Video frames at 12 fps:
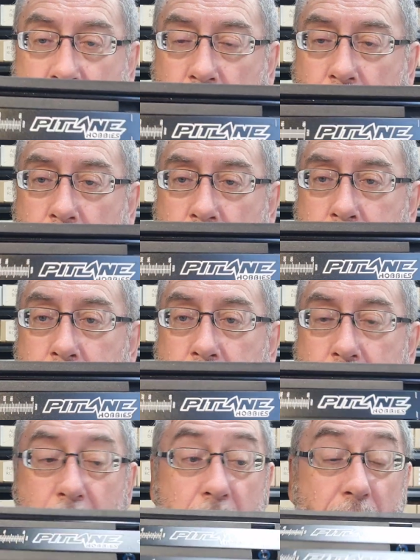little item,
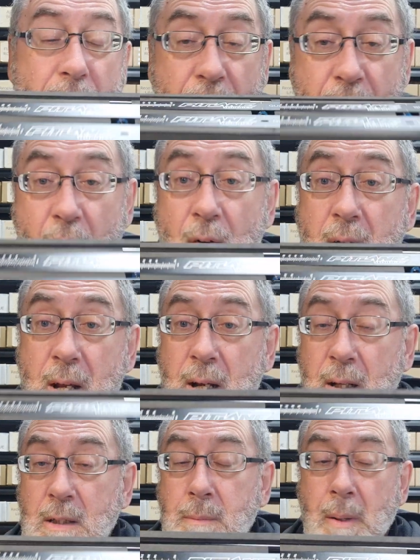very
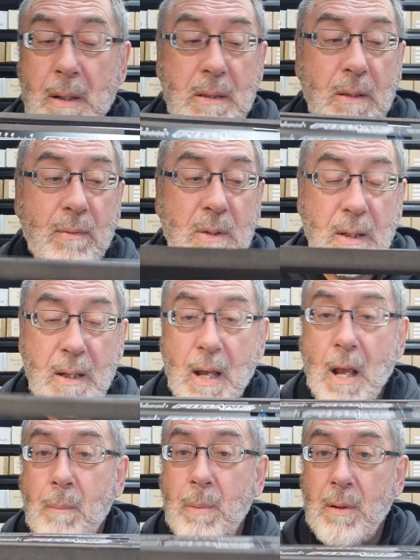inexpensive to
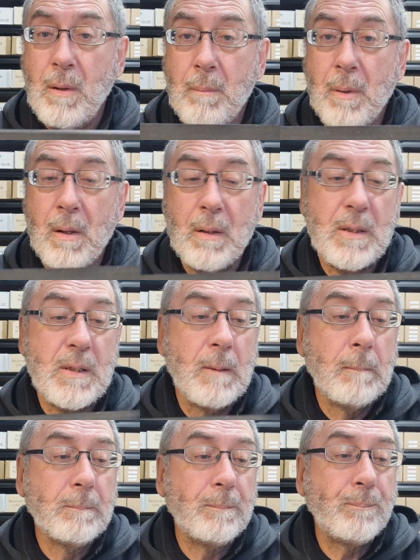keep in your box,
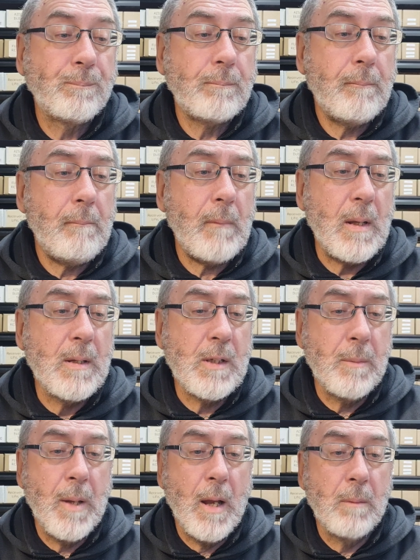
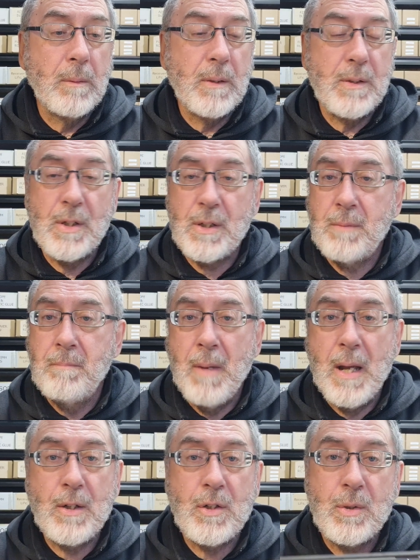to be able to just
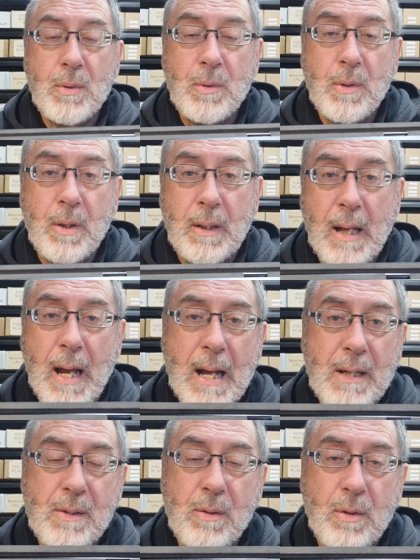make sure your
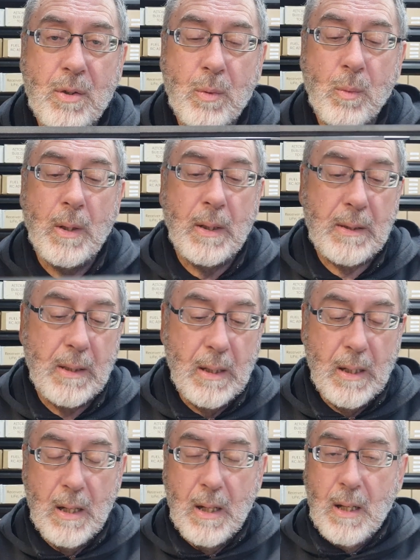car's not tweaked.
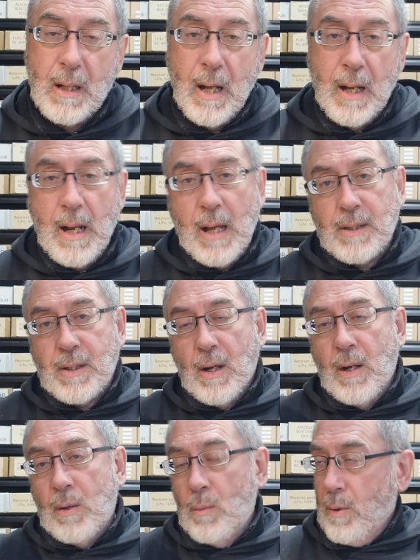And that's
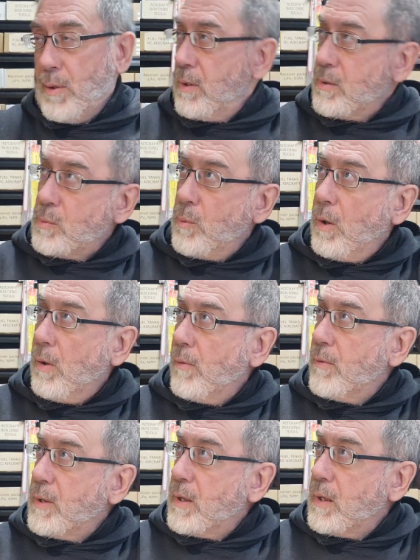going with as
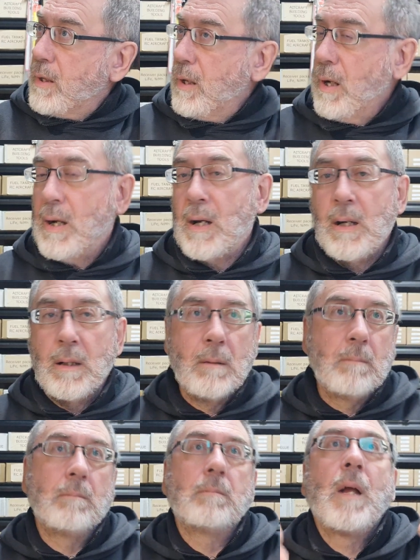well the
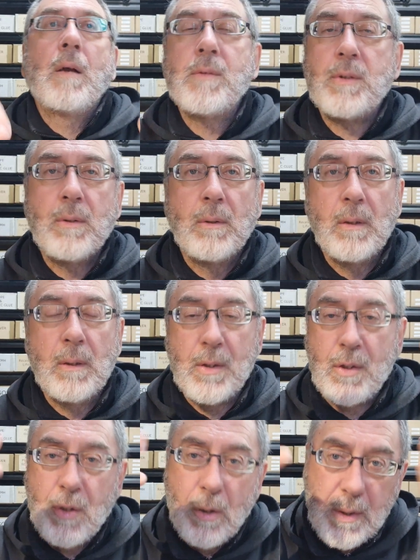how would you call it, the
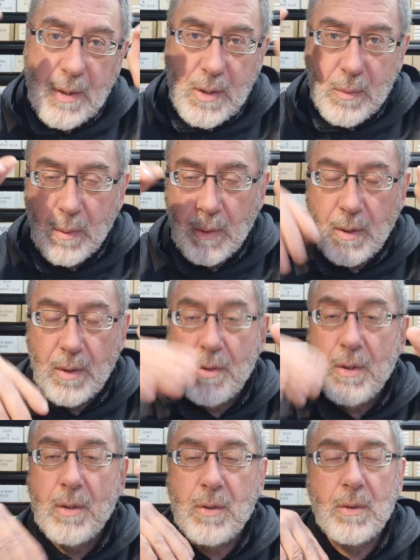shocks as well. You
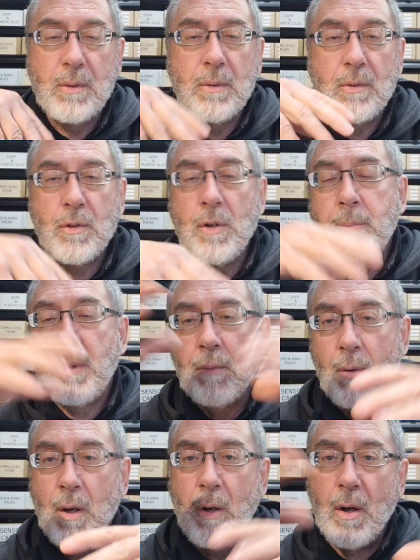do droop your
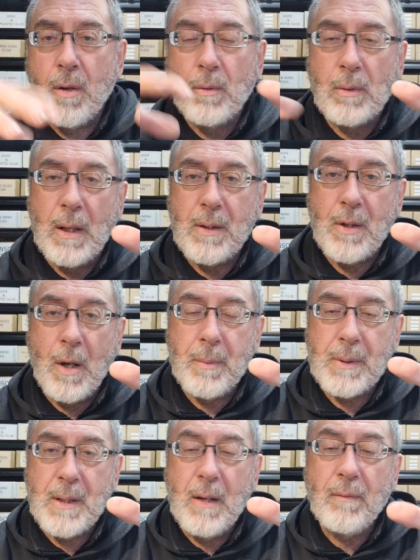ride height and all that type
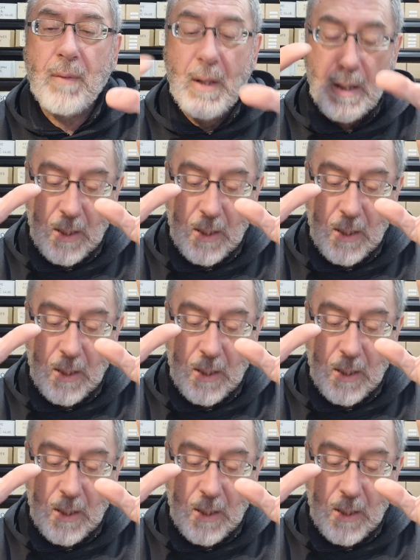of stuff,